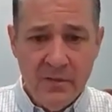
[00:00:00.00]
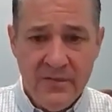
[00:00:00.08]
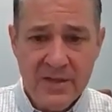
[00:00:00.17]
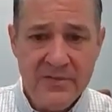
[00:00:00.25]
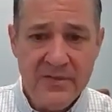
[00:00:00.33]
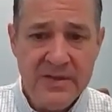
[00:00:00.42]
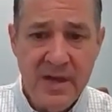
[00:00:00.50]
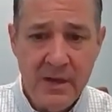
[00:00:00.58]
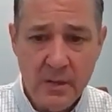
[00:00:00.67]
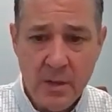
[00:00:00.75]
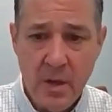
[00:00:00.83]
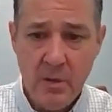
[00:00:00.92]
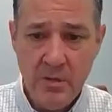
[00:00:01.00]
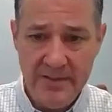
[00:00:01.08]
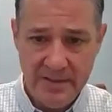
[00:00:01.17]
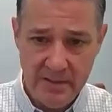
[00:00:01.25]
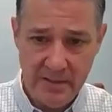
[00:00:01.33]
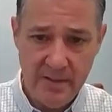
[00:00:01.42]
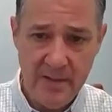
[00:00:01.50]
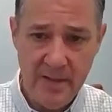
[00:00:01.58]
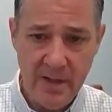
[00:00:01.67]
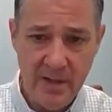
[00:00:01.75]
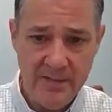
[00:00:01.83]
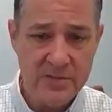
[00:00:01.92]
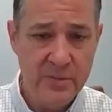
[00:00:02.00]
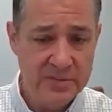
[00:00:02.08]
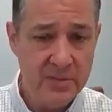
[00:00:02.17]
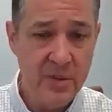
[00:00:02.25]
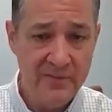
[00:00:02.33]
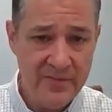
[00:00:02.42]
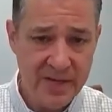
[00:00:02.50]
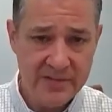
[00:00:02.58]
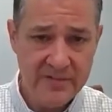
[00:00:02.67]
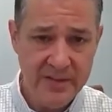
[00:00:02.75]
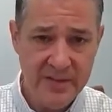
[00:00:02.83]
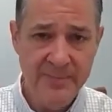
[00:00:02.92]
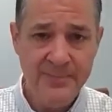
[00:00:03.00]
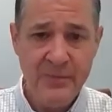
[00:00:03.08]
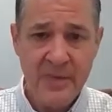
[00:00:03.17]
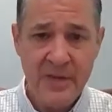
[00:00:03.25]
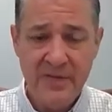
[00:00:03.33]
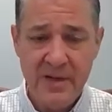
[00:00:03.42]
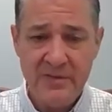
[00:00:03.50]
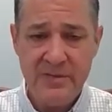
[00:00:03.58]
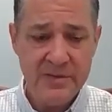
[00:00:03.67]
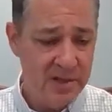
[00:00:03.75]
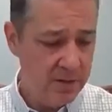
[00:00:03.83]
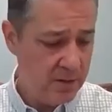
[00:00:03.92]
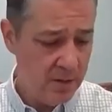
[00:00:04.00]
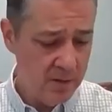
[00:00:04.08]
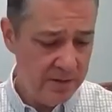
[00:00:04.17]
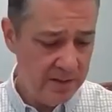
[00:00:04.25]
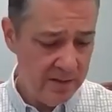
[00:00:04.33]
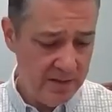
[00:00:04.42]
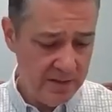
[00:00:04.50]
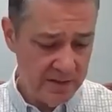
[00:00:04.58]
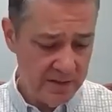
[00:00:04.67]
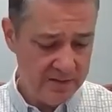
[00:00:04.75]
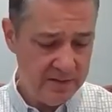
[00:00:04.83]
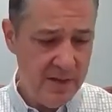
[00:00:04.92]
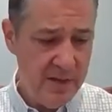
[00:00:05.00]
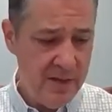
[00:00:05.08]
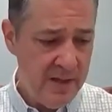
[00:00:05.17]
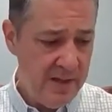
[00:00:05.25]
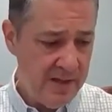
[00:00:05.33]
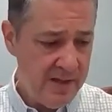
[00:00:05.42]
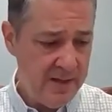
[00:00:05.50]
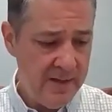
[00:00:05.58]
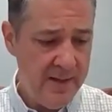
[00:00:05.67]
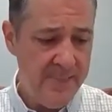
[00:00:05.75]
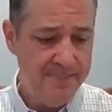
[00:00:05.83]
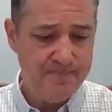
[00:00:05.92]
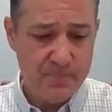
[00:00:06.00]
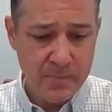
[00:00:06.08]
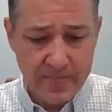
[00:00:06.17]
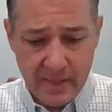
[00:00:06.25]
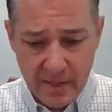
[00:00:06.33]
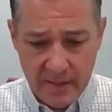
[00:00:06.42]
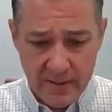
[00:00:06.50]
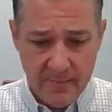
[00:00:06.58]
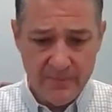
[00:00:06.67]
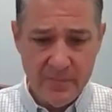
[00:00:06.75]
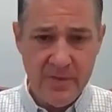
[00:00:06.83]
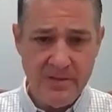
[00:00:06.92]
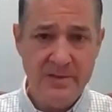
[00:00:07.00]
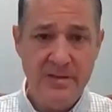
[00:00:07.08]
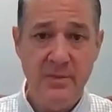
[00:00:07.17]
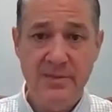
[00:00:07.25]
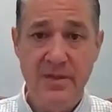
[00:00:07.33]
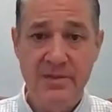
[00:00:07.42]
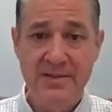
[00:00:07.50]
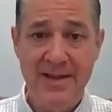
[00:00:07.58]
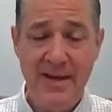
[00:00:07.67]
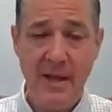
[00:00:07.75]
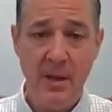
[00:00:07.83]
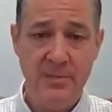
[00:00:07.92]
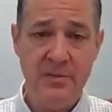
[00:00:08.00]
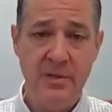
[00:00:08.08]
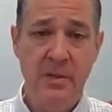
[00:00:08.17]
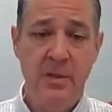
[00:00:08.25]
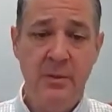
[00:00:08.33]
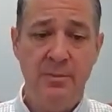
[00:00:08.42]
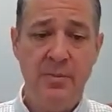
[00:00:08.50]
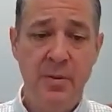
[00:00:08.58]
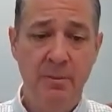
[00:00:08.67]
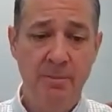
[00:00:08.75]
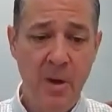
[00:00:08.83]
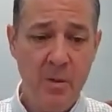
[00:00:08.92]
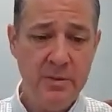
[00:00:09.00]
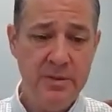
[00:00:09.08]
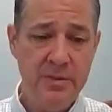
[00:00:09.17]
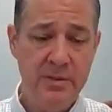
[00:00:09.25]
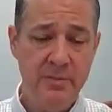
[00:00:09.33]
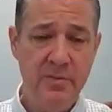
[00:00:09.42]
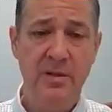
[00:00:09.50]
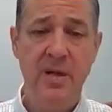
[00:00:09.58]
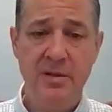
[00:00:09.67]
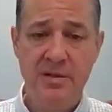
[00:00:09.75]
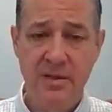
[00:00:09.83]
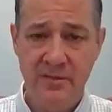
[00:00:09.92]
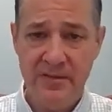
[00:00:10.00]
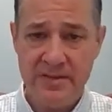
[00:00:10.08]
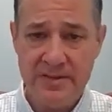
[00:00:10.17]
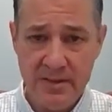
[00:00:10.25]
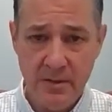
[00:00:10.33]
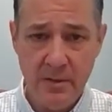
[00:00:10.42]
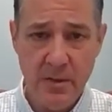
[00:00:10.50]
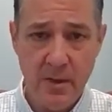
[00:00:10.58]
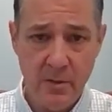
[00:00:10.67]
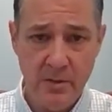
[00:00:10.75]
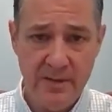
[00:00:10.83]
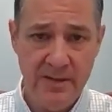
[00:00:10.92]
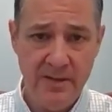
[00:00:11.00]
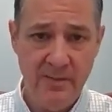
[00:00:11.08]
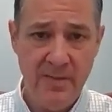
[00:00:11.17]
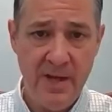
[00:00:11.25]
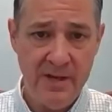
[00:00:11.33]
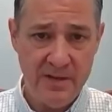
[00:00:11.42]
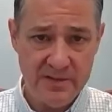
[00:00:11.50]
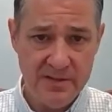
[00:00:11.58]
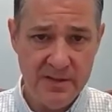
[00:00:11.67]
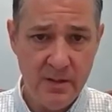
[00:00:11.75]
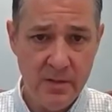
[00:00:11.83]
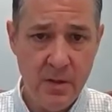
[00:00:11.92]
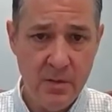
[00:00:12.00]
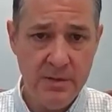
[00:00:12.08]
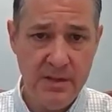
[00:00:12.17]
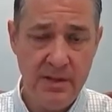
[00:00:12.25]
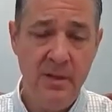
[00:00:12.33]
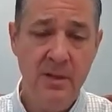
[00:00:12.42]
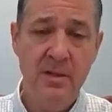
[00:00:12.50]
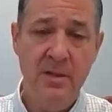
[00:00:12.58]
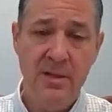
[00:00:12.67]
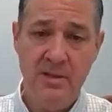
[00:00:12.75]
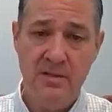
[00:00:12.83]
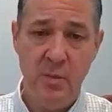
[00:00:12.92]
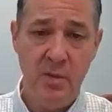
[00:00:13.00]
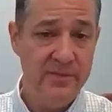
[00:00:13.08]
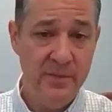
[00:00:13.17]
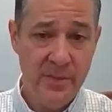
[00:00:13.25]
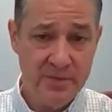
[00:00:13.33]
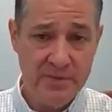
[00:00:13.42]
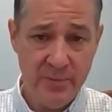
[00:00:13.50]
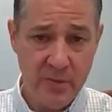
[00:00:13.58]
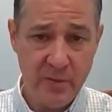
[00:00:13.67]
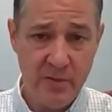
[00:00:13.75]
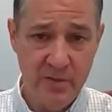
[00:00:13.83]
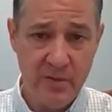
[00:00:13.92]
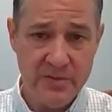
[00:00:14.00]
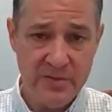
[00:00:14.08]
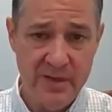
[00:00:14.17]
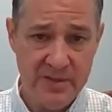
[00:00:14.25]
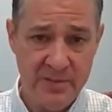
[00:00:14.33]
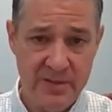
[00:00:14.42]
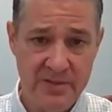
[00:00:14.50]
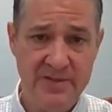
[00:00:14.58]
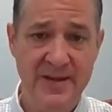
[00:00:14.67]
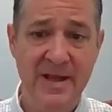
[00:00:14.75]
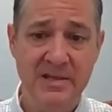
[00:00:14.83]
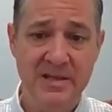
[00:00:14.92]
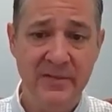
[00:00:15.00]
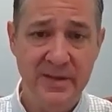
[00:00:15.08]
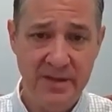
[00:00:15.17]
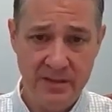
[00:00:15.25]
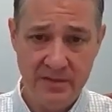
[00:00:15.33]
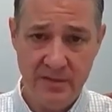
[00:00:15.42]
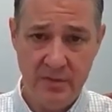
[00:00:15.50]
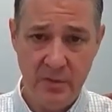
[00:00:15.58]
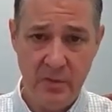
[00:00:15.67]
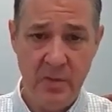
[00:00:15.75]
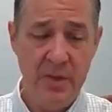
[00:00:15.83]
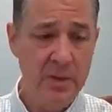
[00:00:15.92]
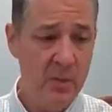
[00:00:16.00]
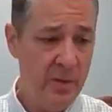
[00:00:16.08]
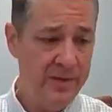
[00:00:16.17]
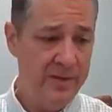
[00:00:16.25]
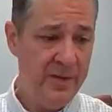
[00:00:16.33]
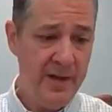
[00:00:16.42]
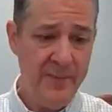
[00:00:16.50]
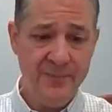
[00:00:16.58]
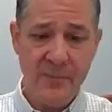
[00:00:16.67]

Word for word: Phosphatidylcholine. Uh, this one is called phosphaline. Phosphatidylcholine is a um, uh, is a substance that helps promote production of acetylcholine in the body. Acetylcholine is one of the most important neurotransmitters that has everything to do with uh,